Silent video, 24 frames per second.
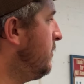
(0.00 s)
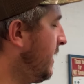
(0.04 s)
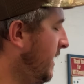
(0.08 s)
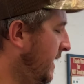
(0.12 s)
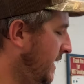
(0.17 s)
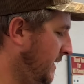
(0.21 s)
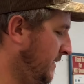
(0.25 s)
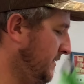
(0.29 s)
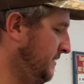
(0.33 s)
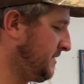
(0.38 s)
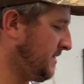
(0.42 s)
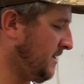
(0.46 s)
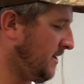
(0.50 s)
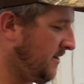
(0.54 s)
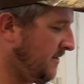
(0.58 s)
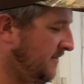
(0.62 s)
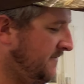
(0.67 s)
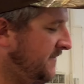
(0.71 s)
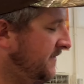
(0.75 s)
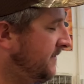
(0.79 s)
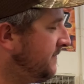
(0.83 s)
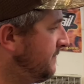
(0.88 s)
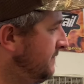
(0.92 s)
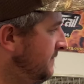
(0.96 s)
it goes
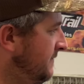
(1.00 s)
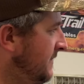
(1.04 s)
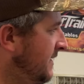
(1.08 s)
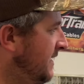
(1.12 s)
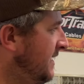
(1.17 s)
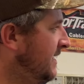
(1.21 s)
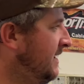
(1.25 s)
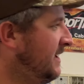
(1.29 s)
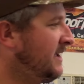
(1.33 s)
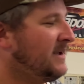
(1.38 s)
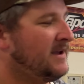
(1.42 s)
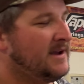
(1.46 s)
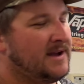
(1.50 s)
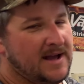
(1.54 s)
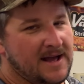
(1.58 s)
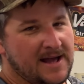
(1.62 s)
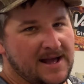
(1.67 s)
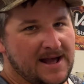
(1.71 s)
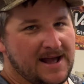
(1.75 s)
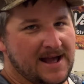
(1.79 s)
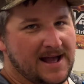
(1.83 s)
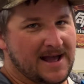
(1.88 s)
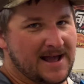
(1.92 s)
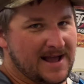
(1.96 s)
off.
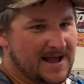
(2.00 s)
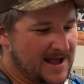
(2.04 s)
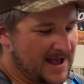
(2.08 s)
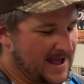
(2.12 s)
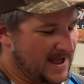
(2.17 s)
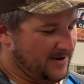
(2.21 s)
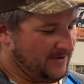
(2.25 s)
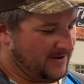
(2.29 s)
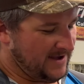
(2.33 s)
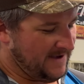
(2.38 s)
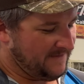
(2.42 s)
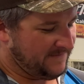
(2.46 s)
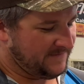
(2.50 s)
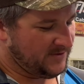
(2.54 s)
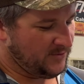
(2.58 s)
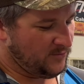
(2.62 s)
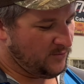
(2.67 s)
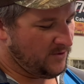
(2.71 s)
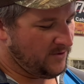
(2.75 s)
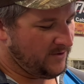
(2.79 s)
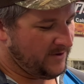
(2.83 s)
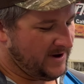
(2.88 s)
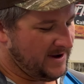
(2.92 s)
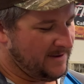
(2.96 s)
I don't have to
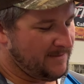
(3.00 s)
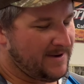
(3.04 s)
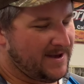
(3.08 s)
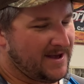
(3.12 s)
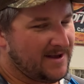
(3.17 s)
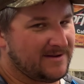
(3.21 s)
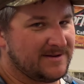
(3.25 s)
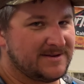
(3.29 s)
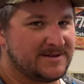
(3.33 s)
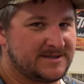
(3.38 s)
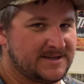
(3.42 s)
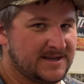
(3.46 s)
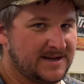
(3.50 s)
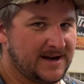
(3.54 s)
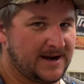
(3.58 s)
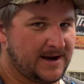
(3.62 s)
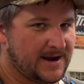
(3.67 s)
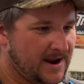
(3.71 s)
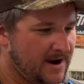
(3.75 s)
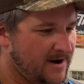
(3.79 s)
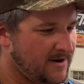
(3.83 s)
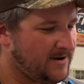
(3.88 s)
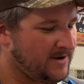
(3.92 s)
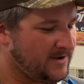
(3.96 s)
worry about sending an
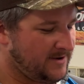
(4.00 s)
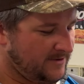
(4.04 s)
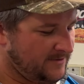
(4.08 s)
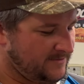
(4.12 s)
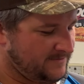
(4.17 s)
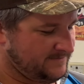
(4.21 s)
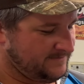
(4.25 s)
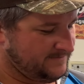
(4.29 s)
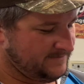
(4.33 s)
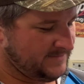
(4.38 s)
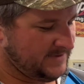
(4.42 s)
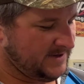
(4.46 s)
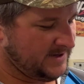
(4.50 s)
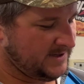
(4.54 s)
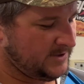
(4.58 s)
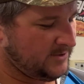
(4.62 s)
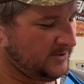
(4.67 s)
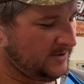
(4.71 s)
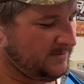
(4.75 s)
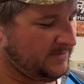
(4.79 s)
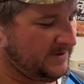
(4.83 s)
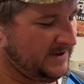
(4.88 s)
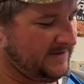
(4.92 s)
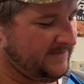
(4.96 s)
arrow
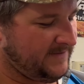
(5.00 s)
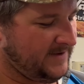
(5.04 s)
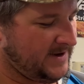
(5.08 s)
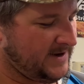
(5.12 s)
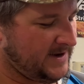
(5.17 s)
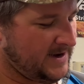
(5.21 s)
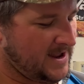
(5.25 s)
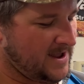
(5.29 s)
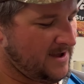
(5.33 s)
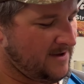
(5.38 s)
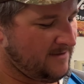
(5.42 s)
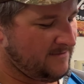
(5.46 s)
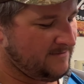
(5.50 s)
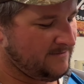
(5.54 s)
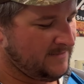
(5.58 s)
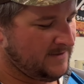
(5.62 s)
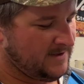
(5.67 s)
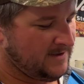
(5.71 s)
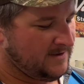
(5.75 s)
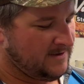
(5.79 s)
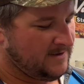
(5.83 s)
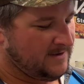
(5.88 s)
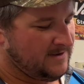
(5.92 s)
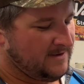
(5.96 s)
into oblivion. Now,
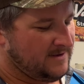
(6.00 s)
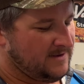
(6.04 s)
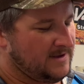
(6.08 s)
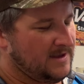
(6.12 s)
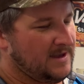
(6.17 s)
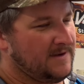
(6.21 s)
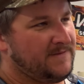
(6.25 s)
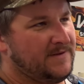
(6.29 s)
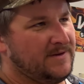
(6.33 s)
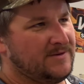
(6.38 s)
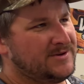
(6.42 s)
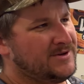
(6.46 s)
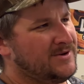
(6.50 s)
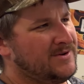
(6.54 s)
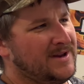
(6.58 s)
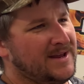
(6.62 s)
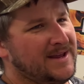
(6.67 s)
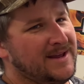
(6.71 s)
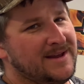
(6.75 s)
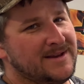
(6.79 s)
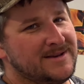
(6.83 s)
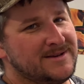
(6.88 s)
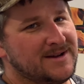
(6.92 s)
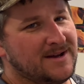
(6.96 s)
if you shoot a
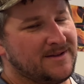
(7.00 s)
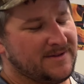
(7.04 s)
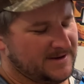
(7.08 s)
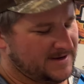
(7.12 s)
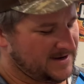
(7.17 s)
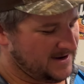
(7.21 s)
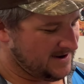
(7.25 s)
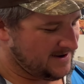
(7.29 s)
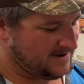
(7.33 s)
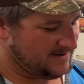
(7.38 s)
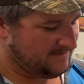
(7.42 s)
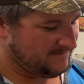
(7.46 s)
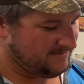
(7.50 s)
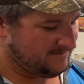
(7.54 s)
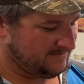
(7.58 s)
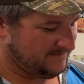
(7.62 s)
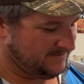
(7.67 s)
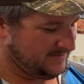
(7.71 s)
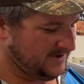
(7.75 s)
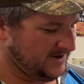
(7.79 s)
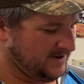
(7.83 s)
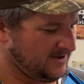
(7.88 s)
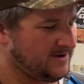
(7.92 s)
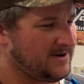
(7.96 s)
hinge all the time,
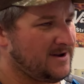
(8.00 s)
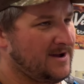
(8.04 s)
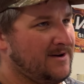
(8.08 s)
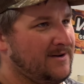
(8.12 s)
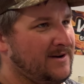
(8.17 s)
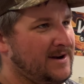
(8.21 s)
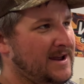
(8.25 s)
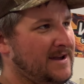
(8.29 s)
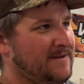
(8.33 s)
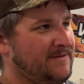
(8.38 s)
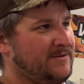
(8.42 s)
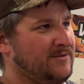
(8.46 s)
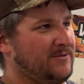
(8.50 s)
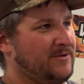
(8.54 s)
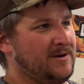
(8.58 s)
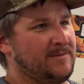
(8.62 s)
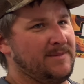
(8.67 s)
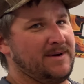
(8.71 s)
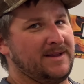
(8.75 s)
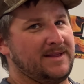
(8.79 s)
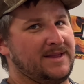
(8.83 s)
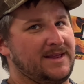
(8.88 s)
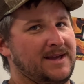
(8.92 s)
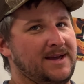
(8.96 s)
you're not going to have to worry
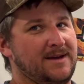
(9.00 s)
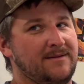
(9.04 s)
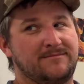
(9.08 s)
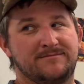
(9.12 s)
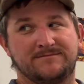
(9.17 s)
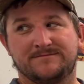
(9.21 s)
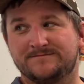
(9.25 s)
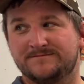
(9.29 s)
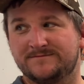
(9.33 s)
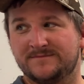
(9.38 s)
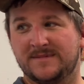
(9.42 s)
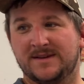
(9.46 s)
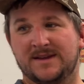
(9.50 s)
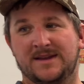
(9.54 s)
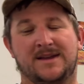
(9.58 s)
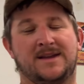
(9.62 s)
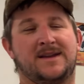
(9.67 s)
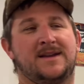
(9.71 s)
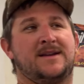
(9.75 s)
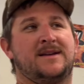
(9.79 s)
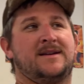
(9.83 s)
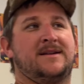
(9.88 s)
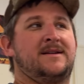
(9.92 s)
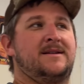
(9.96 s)
about that.
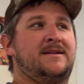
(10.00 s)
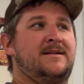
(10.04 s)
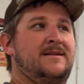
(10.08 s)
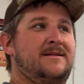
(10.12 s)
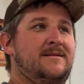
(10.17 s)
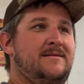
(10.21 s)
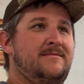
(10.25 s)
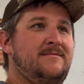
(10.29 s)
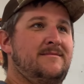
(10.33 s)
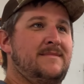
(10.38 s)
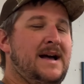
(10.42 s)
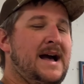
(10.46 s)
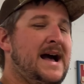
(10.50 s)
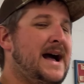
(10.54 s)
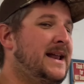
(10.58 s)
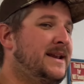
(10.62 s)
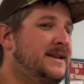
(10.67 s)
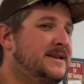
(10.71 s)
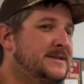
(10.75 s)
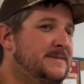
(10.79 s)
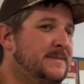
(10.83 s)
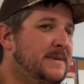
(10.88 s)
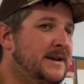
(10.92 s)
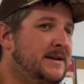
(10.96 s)
I
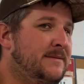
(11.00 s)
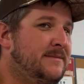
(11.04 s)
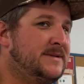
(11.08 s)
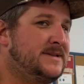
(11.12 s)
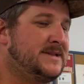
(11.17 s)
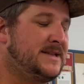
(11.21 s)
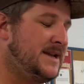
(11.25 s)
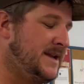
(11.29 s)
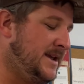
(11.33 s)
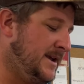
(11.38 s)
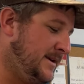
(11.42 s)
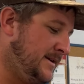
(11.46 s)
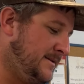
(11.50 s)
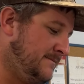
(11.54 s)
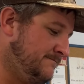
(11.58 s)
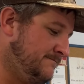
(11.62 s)
just made a mistake.